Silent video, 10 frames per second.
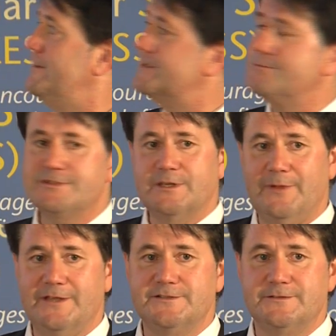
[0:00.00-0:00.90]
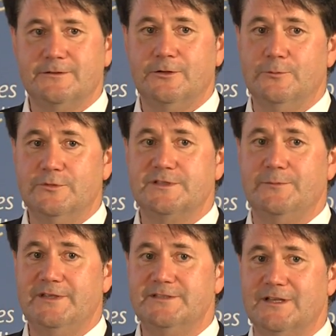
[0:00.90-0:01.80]
This was commenced almost
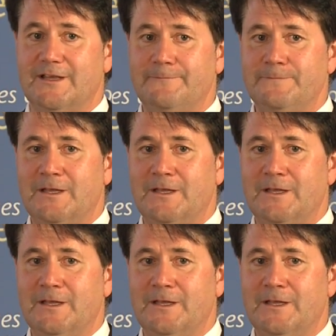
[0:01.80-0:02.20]
immediately.